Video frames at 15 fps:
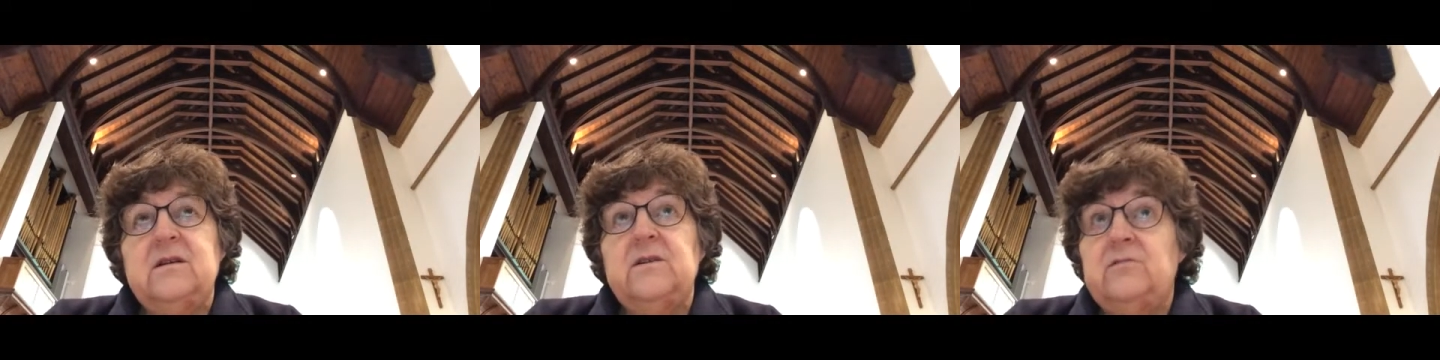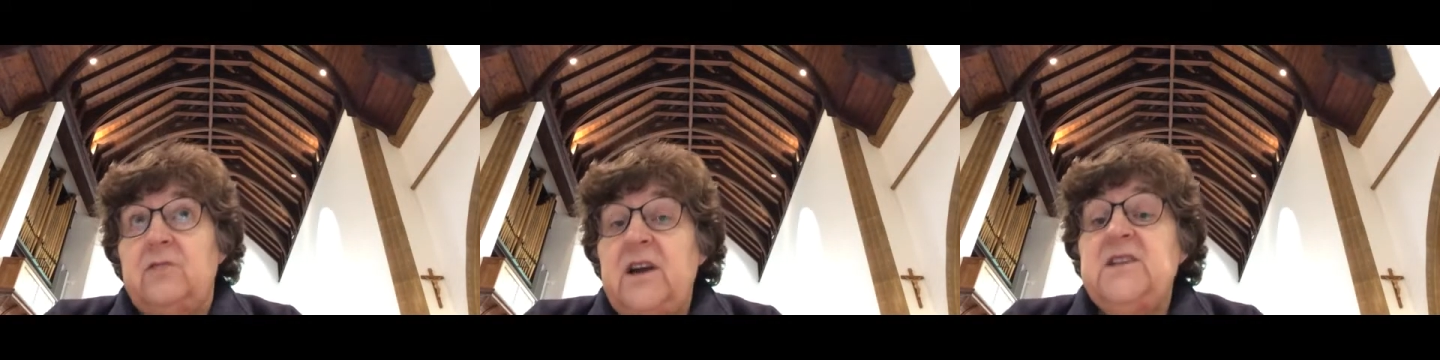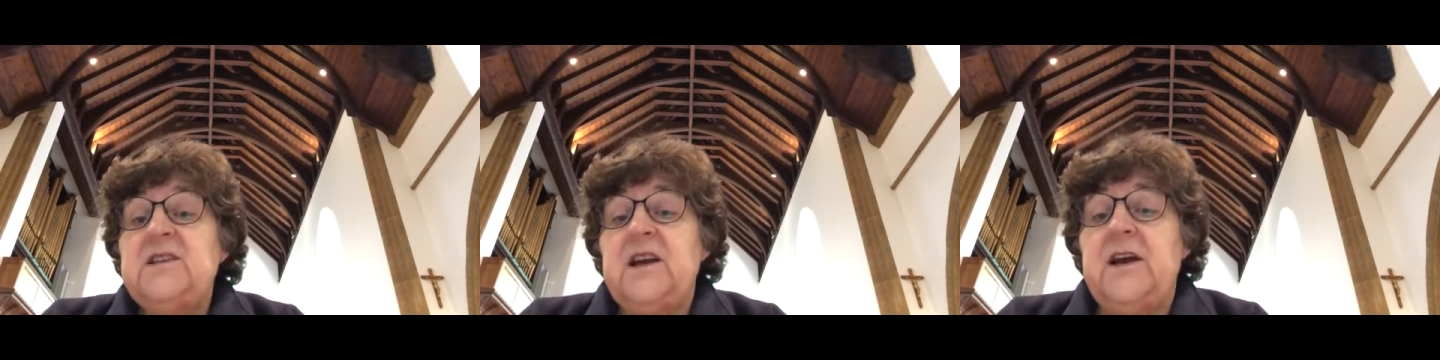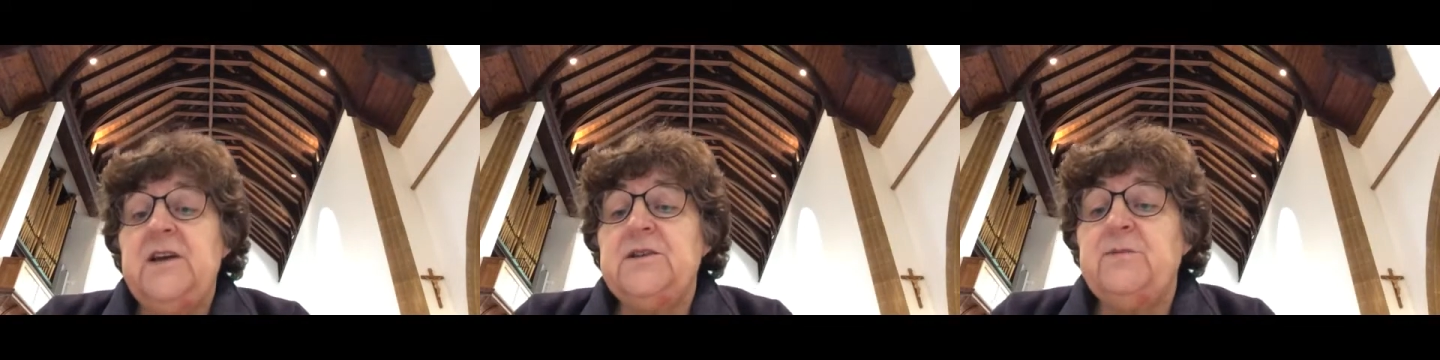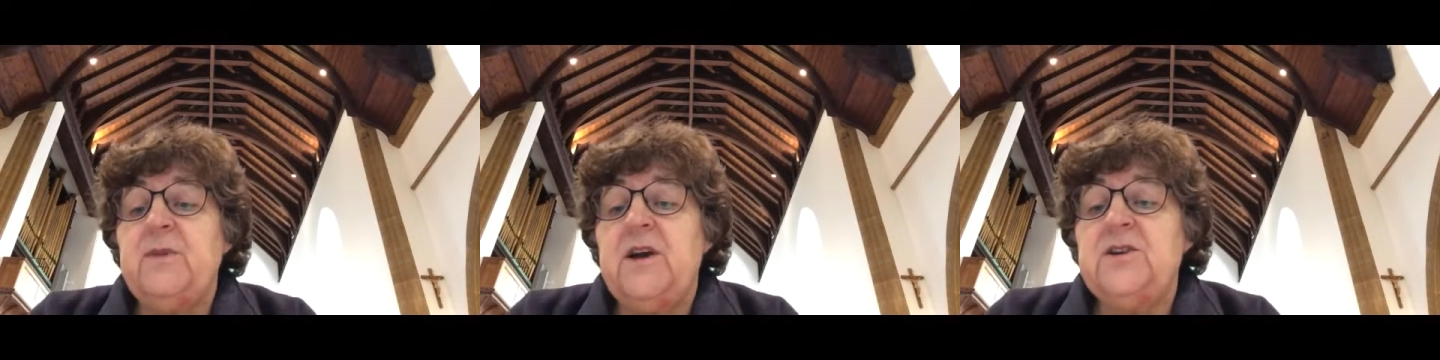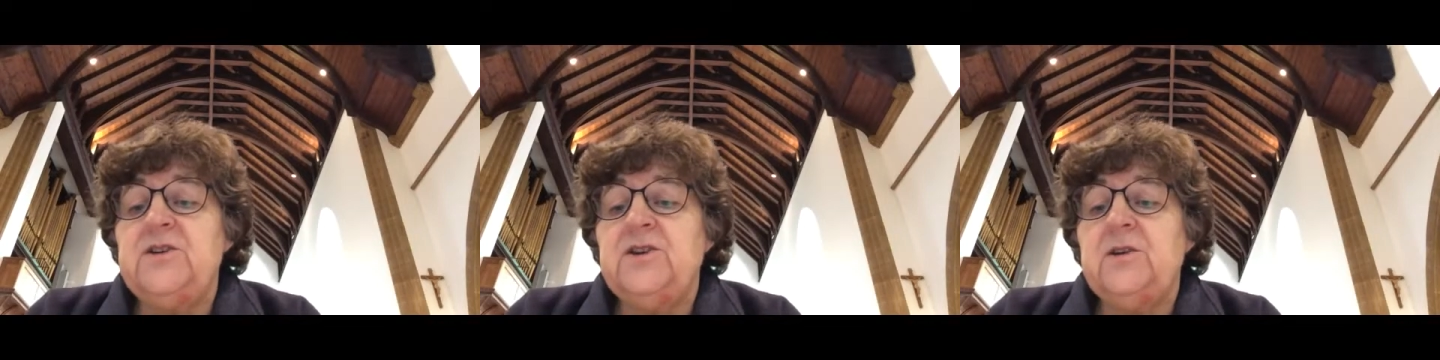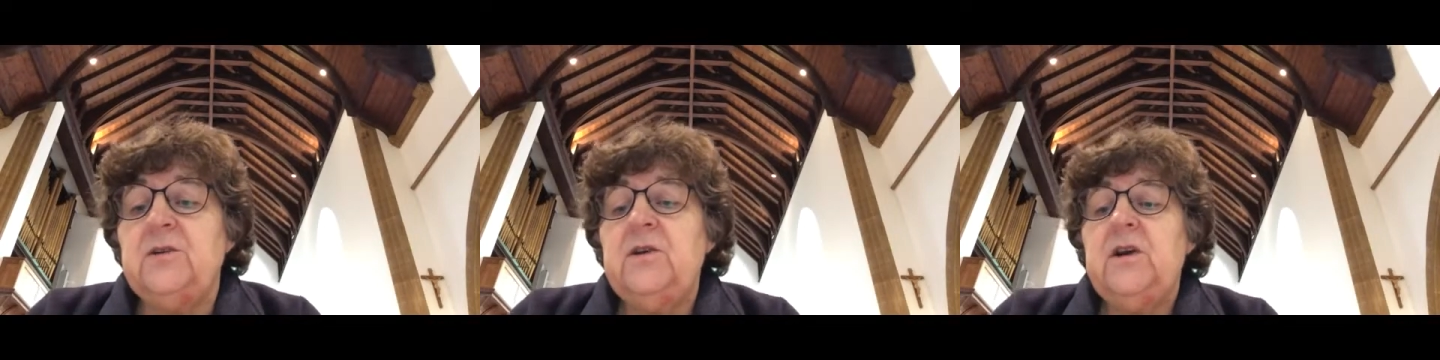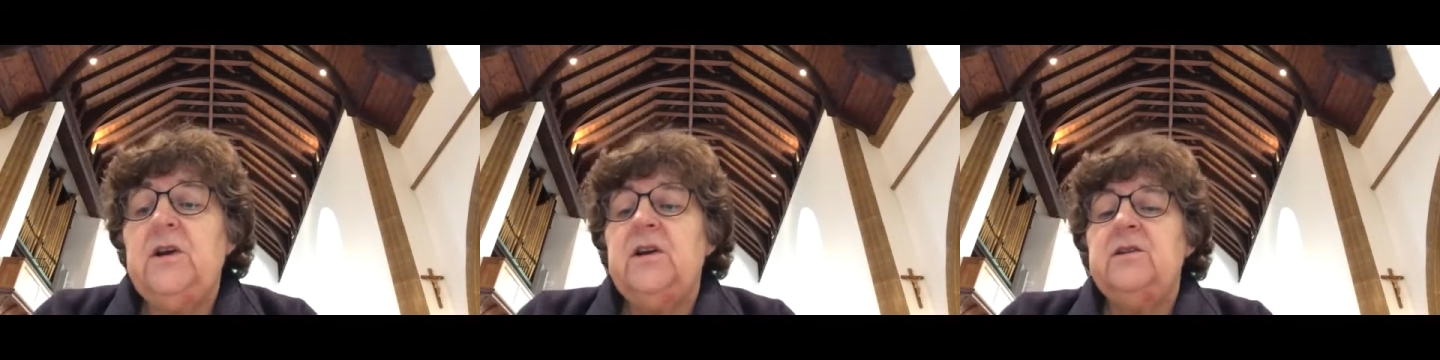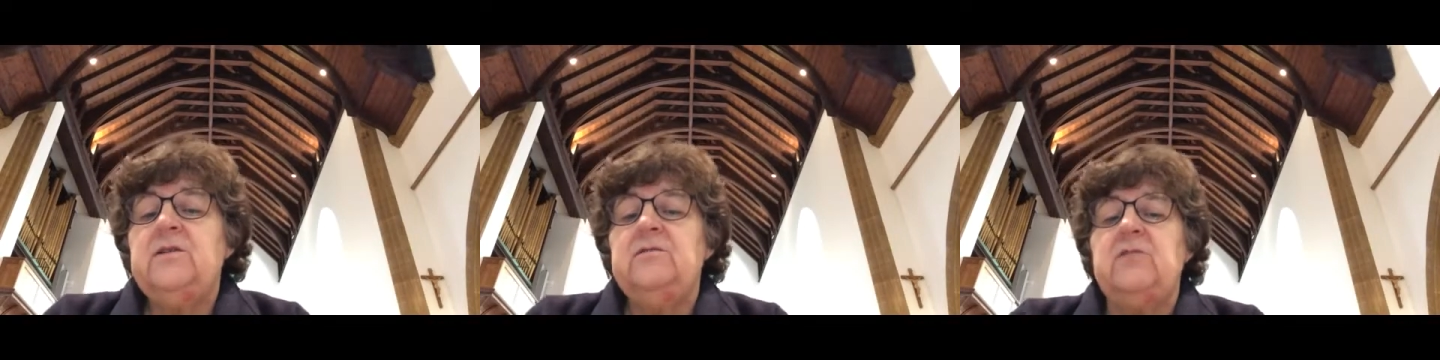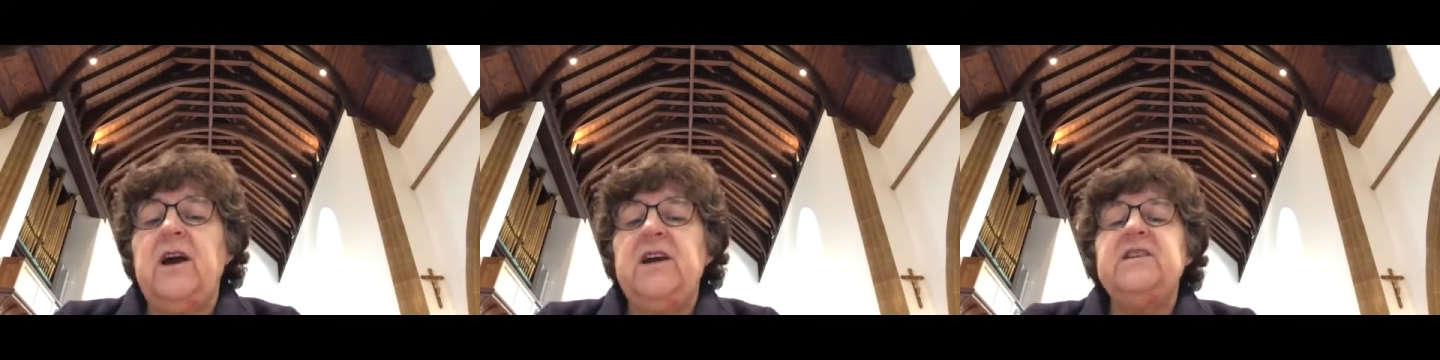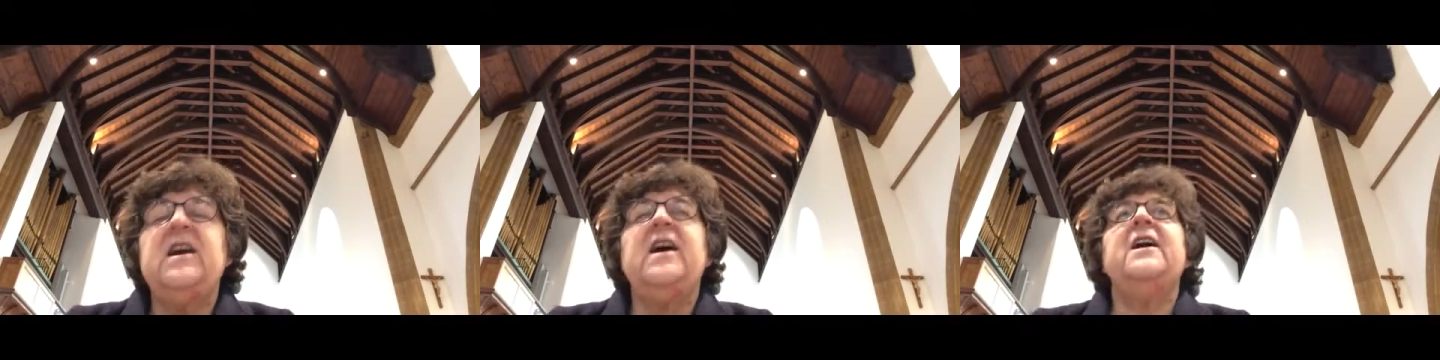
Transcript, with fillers: The right hand, mind you, the right